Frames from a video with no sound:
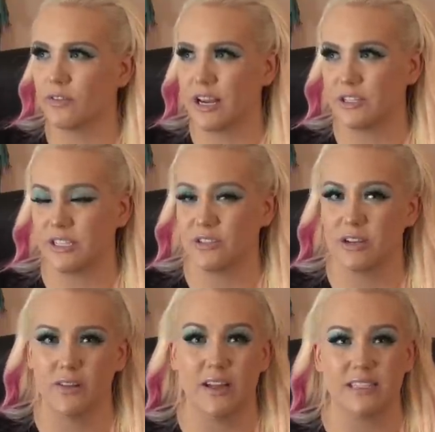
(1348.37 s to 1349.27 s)
flashlights
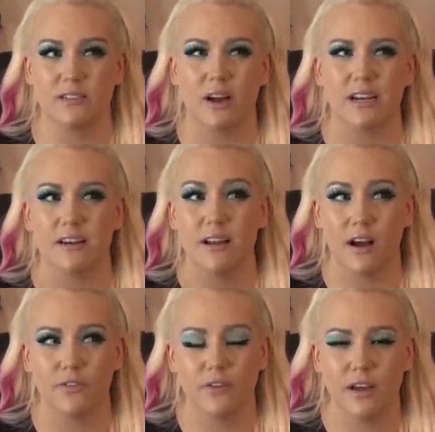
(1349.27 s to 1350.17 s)
on and that's not
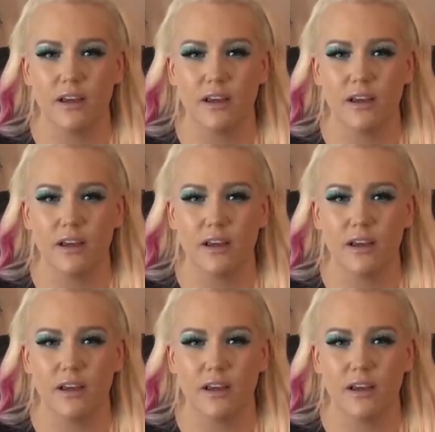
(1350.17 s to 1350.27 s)
enough,